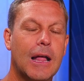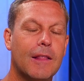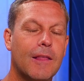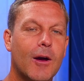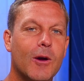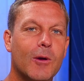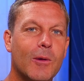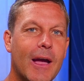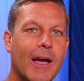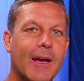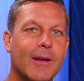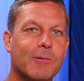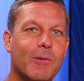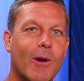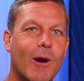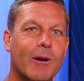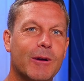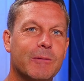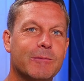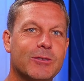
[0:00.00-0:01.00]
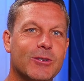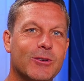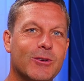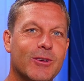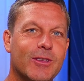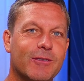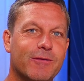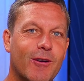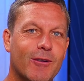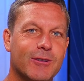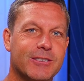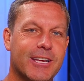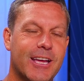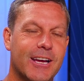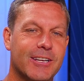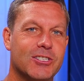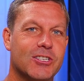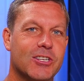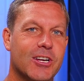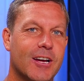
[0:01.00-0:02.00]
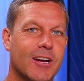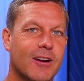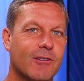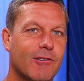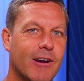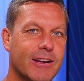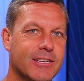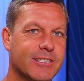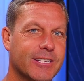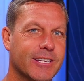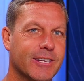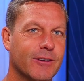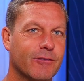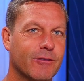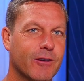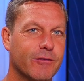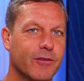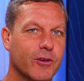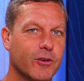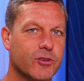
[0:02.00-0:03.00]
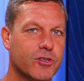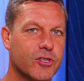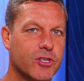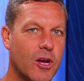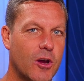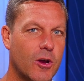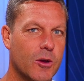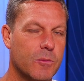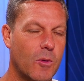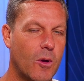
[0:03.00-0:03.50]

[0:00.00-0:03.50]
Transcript: Hello and welcome to the Foxcatcher Racing Review Show.